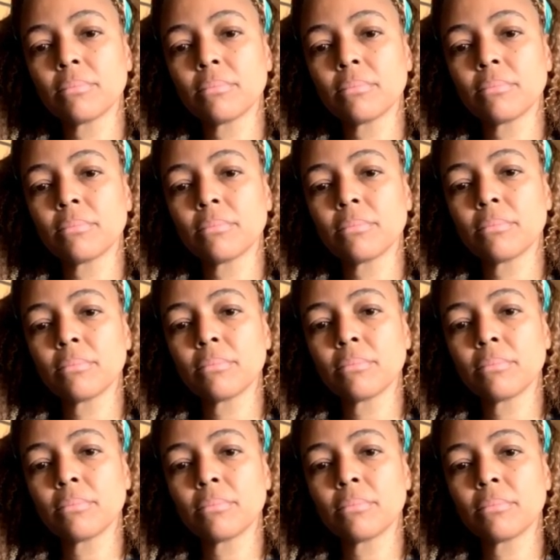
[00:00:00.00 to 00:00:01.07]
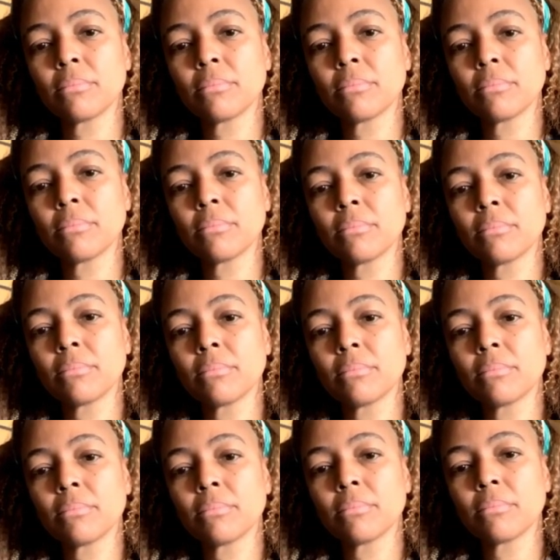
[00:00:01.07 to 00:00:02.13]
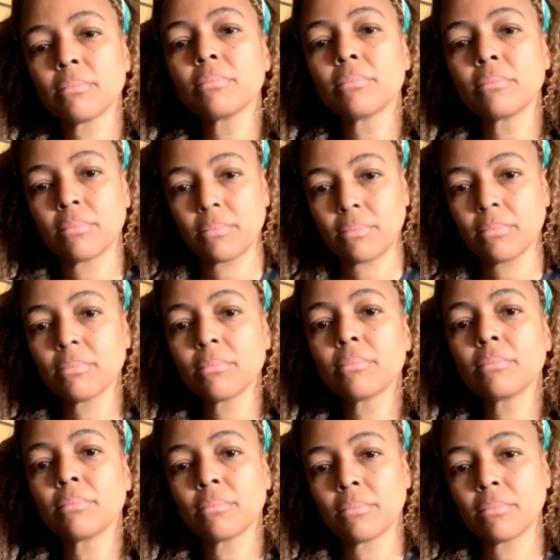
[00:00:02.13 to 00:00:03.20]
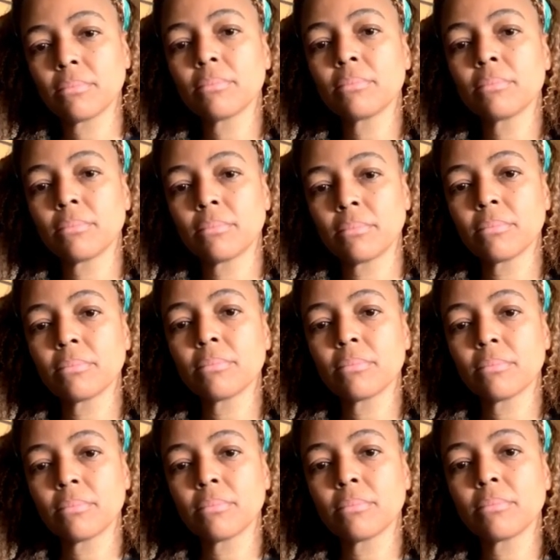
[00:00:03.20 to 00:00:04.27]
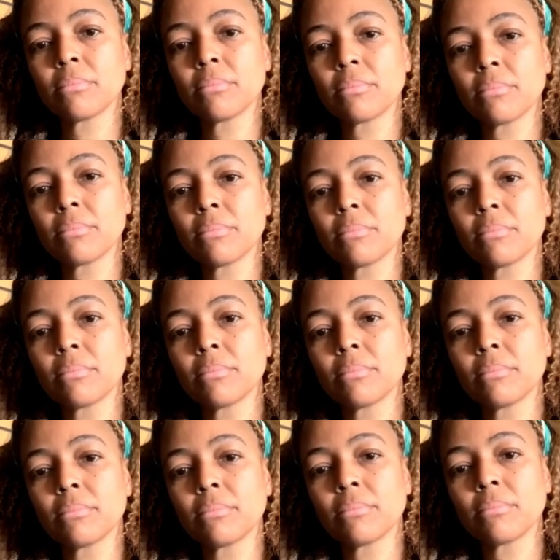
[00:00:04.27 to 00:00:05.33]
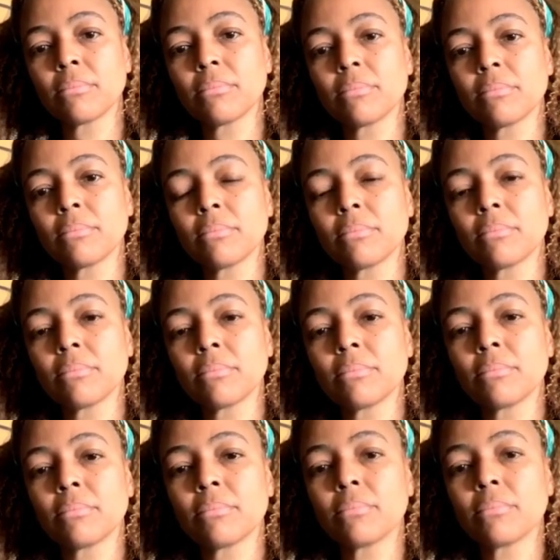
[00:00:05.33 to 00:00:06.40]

(silent)